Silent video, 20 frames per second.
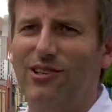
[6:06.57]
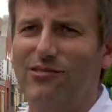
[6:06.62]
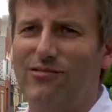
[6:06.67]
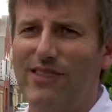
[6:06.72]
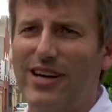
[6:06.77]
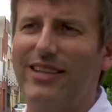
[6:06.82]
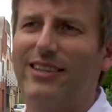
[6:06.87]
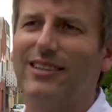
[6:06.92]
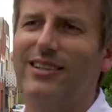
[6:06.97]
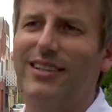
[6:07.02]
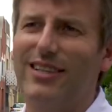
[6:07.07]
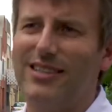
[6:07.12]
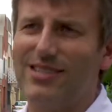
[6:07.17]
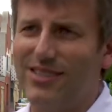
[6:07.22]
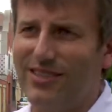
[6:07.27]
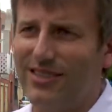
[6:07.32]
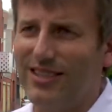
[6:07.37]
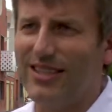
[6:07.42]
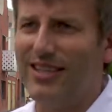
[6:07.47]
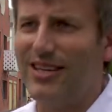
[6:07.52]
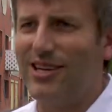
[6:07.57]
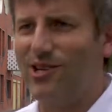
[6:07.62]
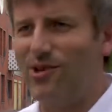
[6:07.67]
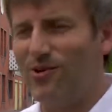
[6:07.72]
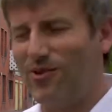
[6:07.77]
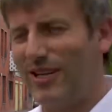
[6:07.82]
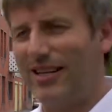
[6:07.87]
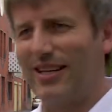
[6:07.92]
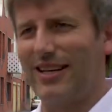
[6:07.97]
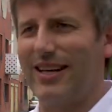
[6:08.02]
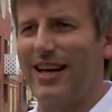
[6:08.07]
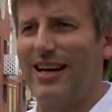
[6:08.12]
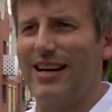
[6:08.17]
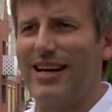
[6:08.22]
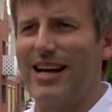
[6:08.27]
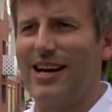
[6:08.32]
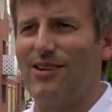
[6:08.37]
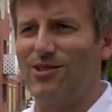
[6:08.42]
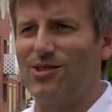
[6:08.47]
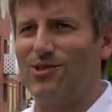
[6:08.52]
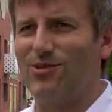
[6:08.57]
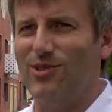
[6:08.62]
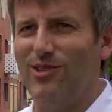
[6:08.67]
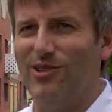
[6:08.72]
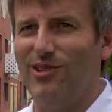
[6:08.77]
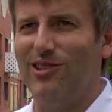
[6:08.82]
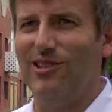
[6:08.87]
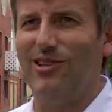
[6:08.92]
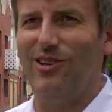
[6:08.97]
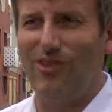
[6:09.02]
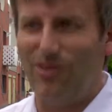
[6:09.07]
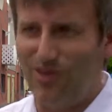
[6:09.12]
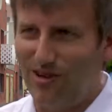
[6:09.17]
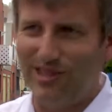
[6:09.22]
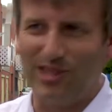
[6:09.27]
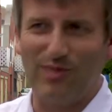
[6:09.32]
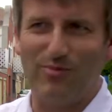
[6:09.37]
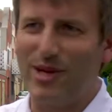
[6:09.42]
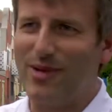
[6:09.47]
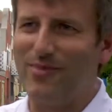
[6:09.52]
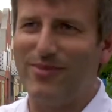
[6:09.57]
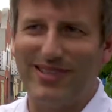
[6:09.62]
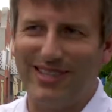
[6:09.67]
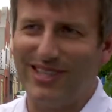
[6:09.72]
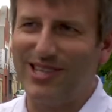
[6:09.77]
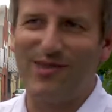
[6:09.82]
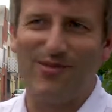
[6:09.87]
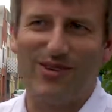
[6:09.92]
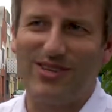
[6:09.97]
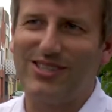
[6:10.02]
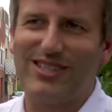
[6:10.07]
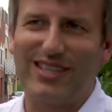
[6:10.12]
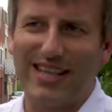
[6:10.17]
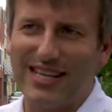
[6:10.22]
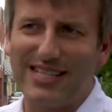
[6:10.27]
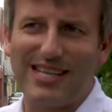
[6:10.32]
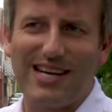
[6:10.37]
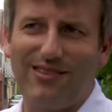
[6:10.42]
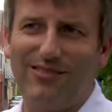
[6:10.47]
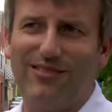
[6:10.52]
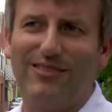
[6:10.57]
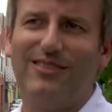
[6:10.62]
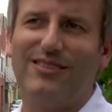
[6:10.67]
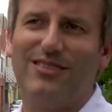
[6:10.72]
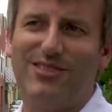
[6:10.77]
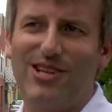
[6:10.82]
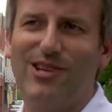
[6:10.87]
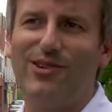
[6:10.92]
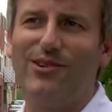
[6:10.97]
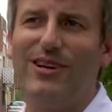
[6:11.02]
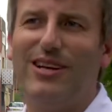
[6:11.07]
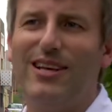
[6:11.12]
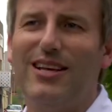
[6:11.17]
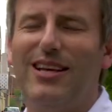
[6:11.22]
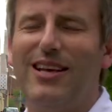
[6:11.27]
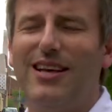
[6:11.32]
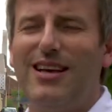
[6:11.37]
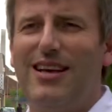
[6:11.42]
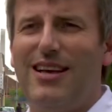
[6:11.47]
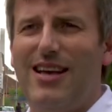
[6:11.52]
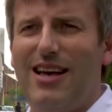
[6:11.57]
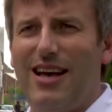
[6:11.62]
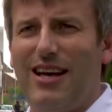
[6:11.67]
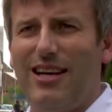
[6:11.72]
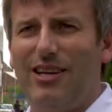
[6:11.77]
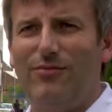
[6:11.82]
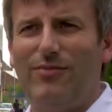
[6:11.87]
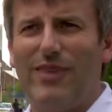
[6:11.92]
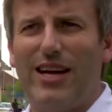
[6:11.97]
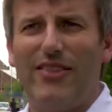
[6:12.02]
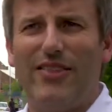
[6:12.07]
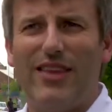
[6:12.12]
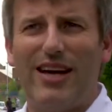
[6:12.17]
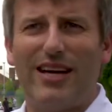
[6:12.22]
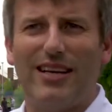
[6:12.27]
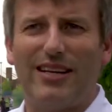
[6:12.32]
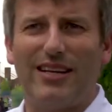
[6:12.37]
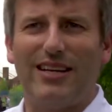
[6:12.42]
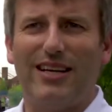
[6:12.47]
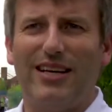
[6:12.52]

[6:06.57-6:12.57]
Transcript: regularly, so you're quickly getting out to all the people that you want to get out to. And that